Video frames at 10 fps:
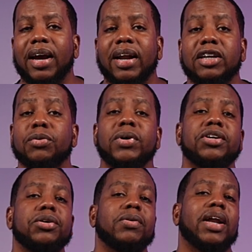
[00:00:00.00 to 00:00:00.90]
and I
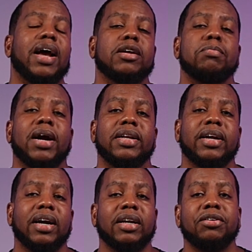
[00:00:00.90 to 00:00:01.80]
switched to it as my
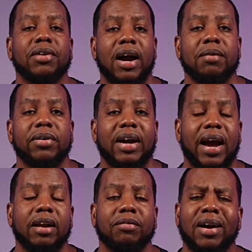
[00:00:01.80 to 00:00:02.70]
daily driver
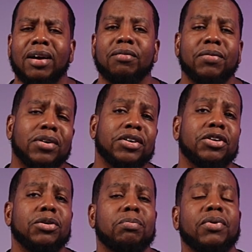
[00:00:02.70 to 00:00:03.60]
at around version
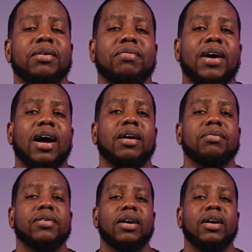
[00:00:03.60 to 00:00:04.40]
two point five.